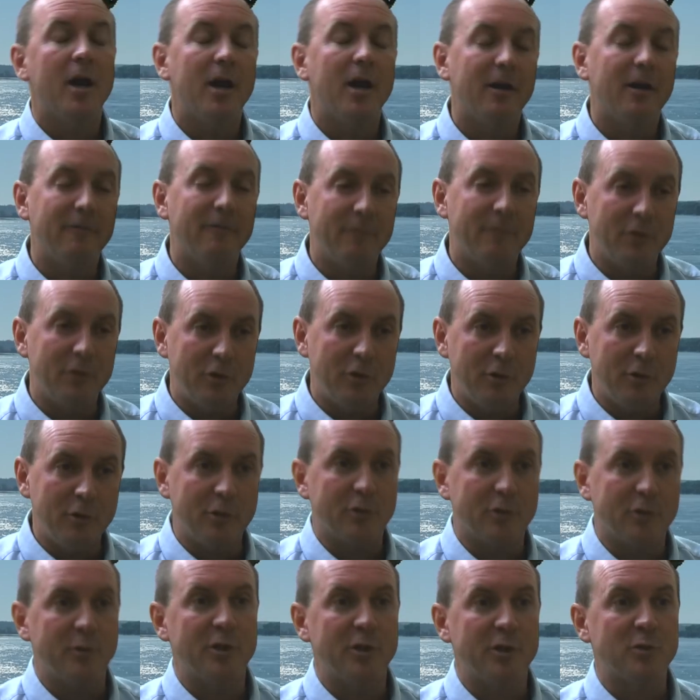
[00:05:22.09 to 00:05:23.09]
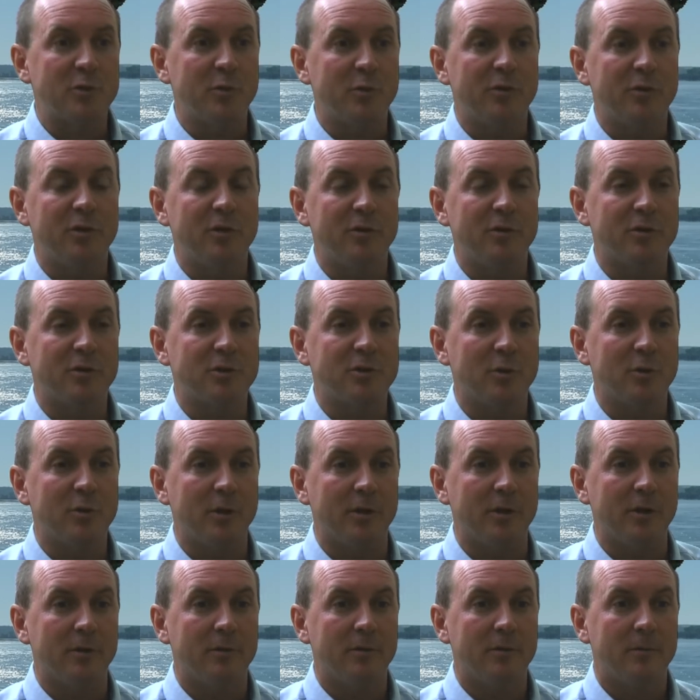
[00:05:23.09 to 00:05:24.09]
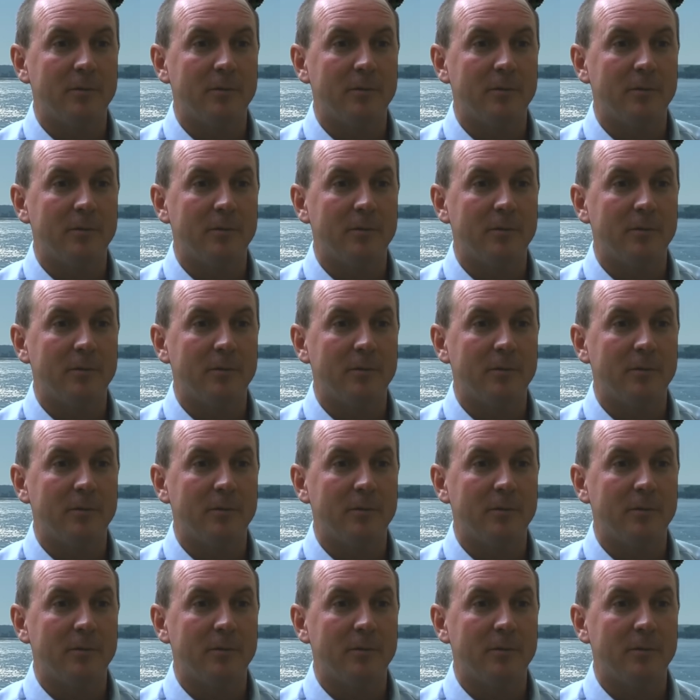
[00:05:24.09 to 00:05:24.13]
of the nutrients within the soil.